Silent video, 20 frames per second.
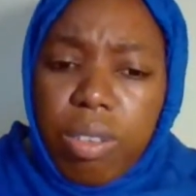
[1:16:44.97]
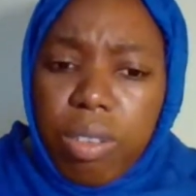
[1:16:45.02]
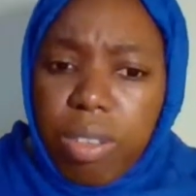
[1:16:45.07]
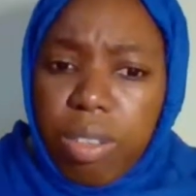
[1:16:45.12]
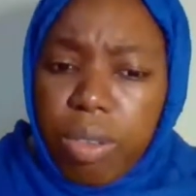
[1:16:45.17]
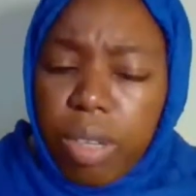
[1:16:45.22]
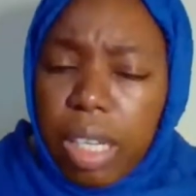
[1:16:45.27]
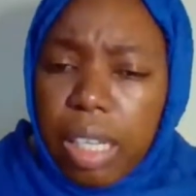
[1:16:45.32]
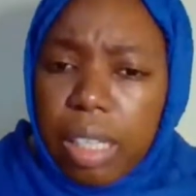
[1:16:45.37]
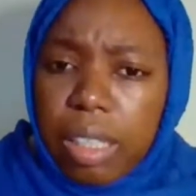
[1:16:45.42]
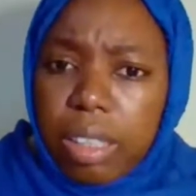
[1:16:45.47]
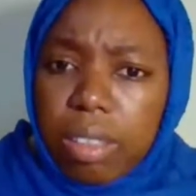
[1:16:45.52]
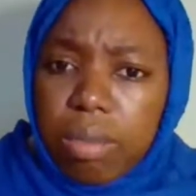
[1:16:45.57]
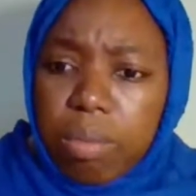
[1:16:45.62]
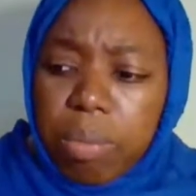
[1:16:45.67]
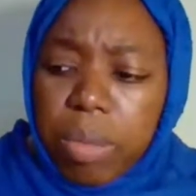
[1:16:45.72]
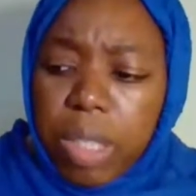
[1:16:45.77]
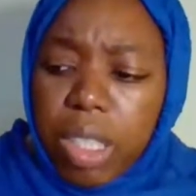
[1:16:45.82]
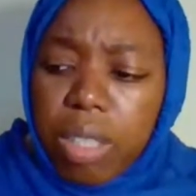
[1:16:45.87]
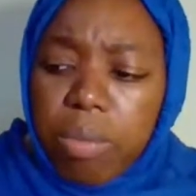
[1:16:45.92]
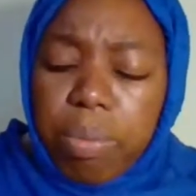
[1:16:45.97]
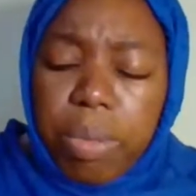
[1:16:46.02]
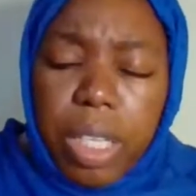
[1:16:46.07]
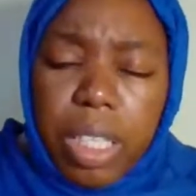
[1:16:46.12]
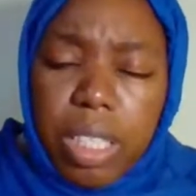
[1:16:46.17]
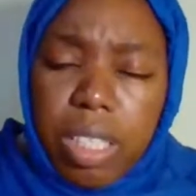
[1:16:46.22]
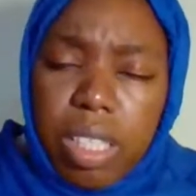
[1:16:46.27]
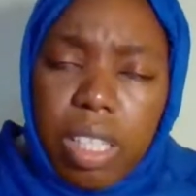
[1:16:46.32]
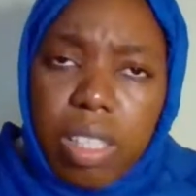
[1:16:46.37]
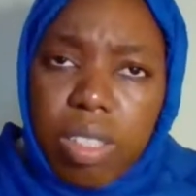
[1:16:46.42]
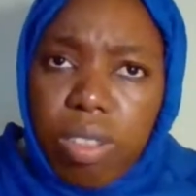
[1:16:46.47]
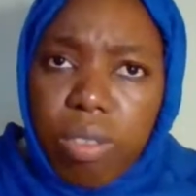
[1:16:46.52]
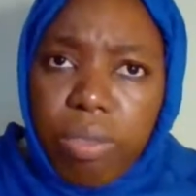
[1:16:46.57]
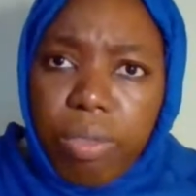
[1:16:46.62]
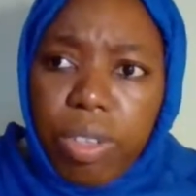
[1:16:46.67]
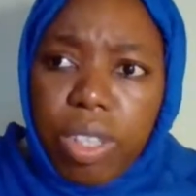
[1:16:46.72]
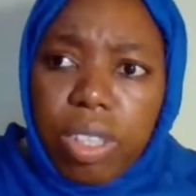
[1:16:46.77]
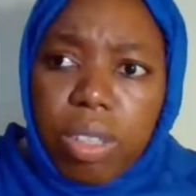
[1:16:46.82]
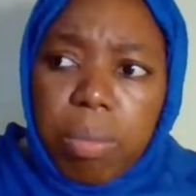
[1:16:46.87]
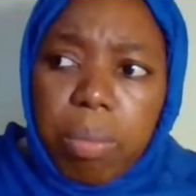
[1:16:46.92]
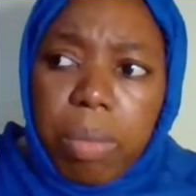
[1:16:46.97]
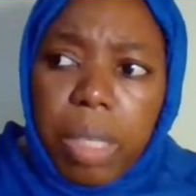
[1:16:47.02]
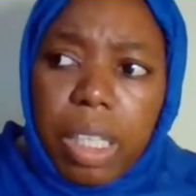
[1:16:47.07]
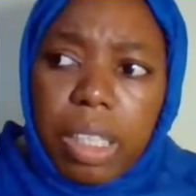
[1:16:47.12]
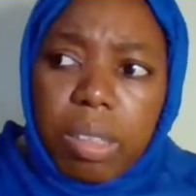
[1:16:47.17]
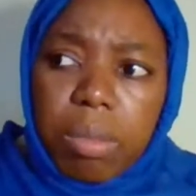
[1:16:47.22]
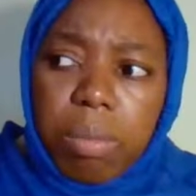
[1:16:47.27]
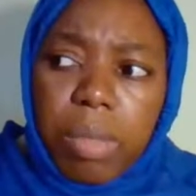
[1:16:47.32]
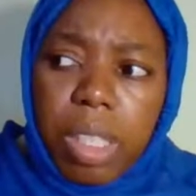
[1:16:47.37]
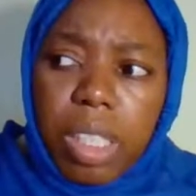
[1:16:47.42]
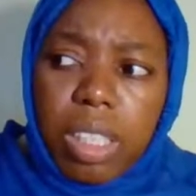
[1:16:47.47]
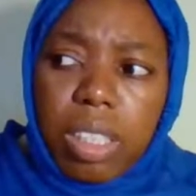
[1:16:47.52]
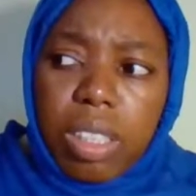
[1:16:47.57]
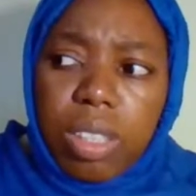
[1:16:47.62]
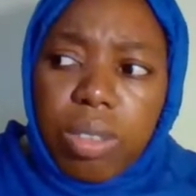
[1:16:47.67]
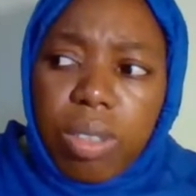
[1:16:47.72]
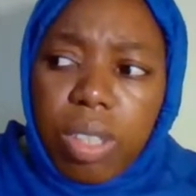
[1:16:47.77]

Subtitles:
you can be president of your department,